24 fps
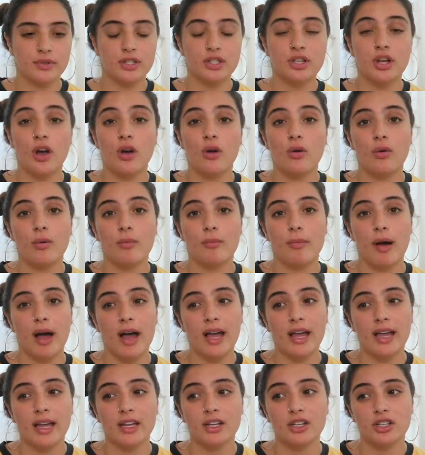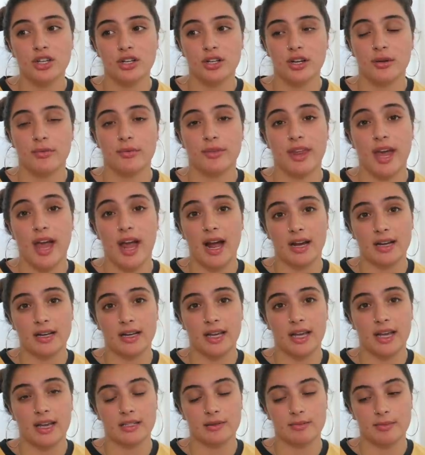So my journey with
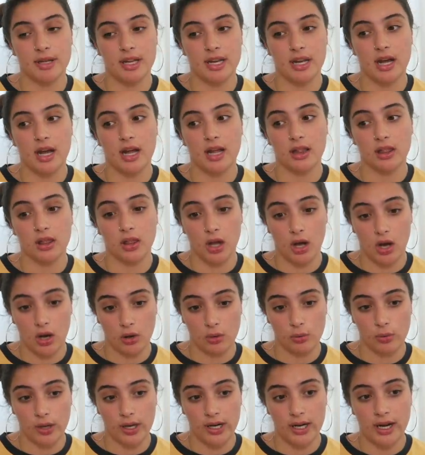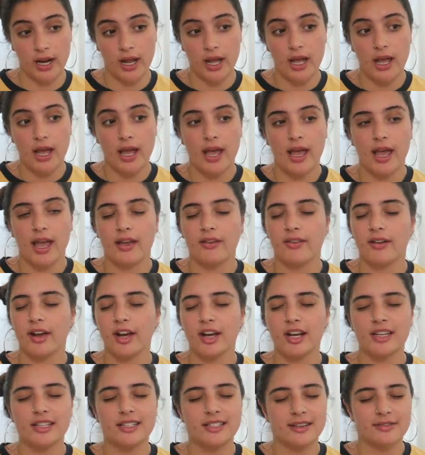acne has been a long one, a
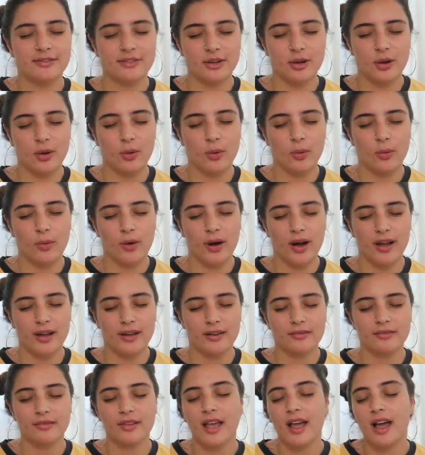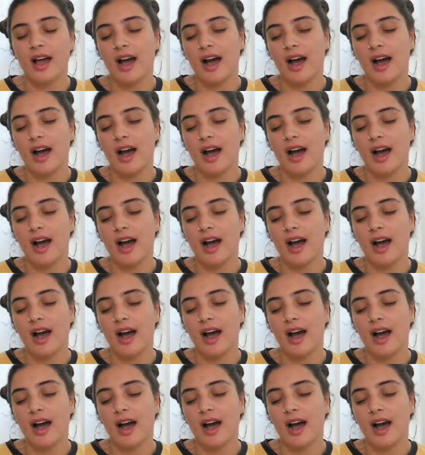very difficult one.